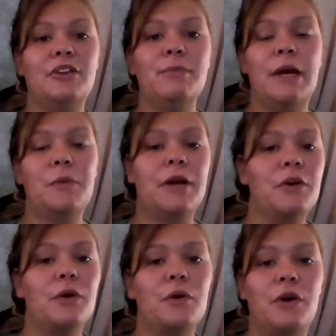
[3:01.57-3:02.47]
you might want to
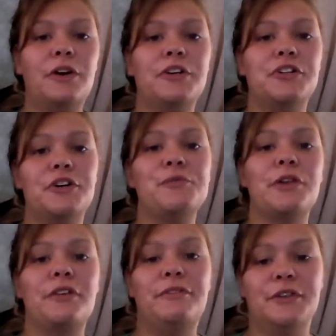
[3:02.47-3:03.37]
go a quarter turn
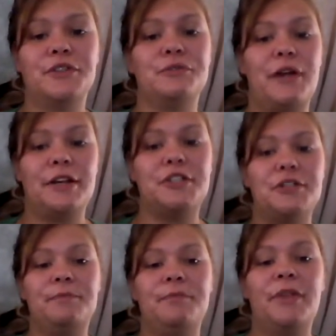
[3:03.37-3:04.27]
with a filter wrench.